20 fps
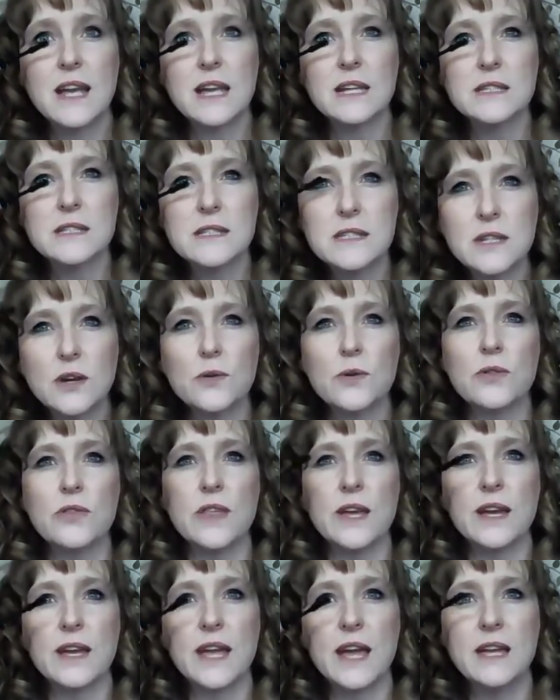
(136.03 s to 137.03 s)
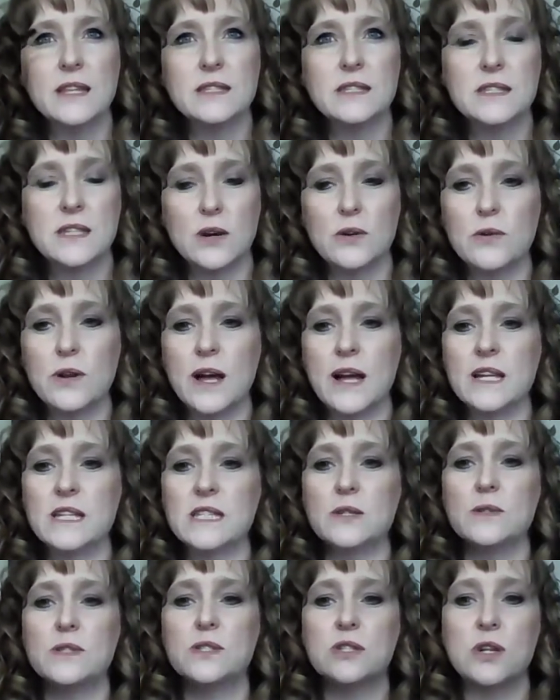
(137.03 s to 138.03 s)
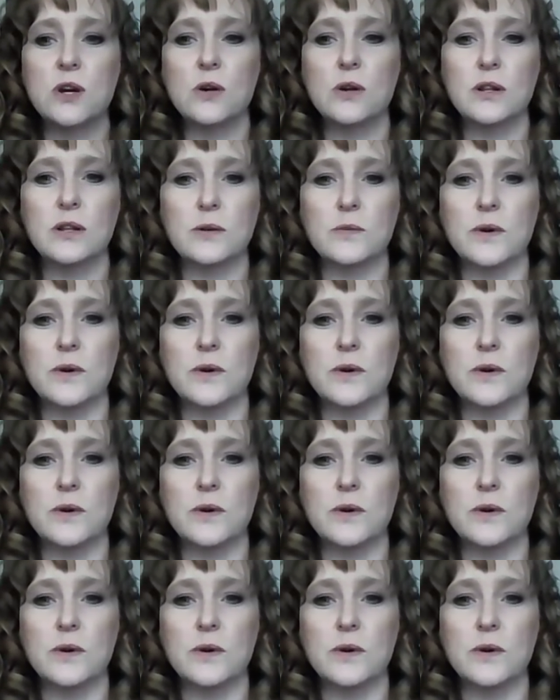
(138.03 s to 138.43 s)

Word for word: It's so thick and so nice. So it's totally